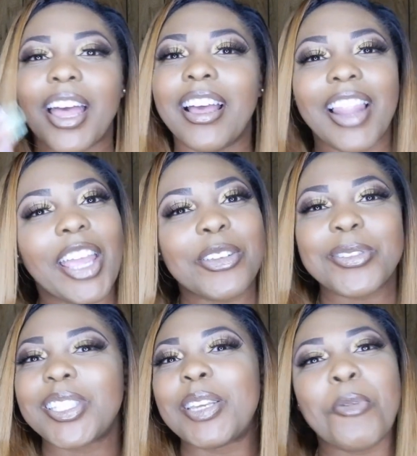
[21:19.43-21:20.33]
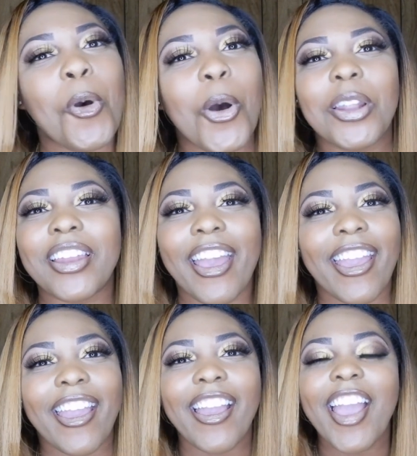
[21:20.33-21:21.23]
Like, you sleep all
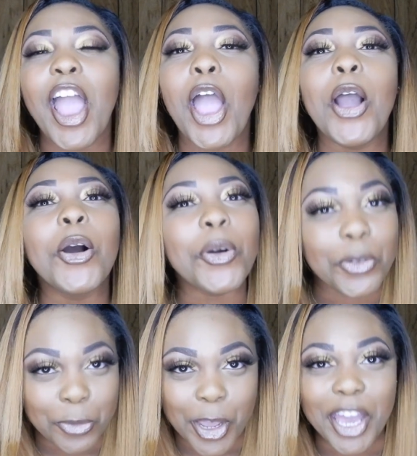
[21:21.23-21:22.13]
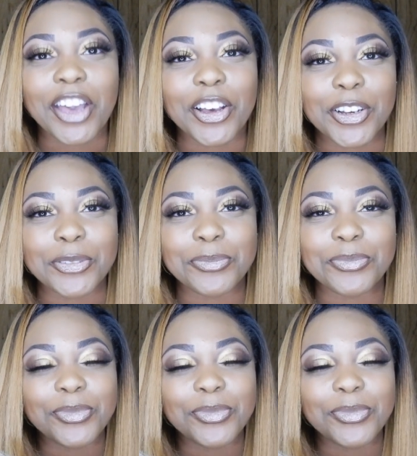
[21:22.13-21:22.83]
day, wake up.